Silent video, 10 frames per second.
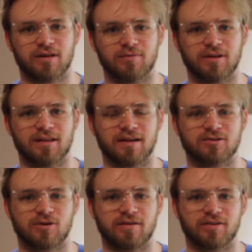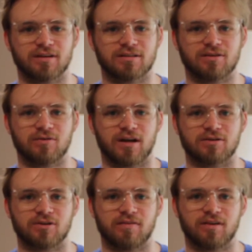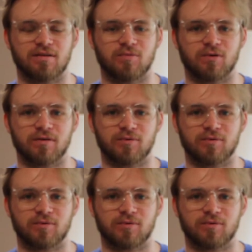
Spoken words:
I really like driving, so not driving anymore